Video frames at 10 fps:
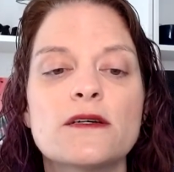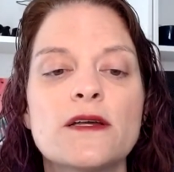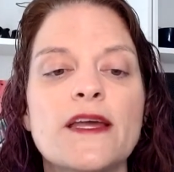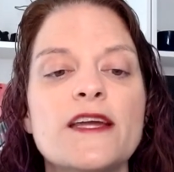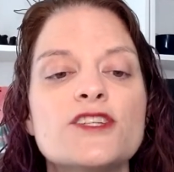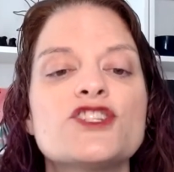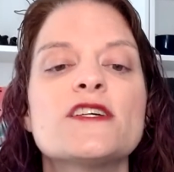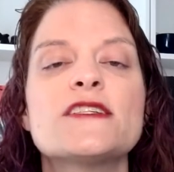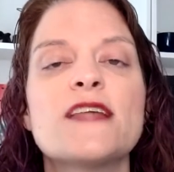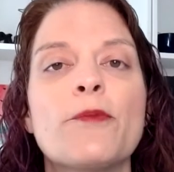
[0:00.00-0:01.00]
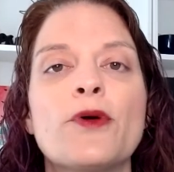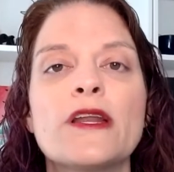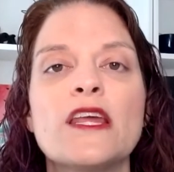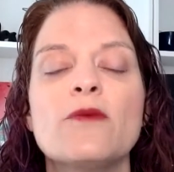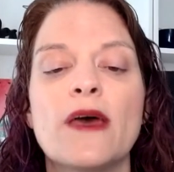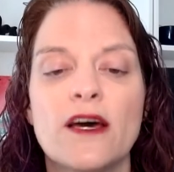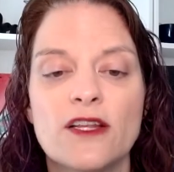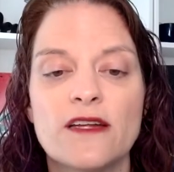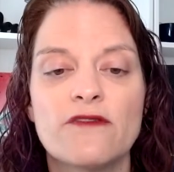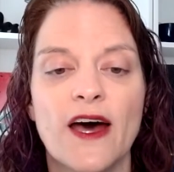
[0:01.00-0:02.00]
each separate email
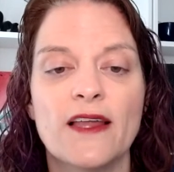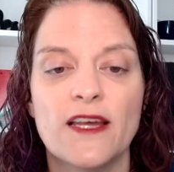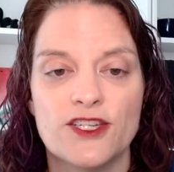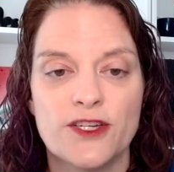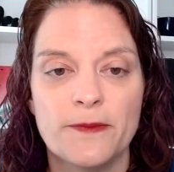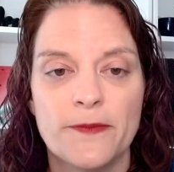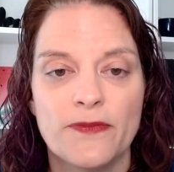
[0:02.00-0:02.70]
in violation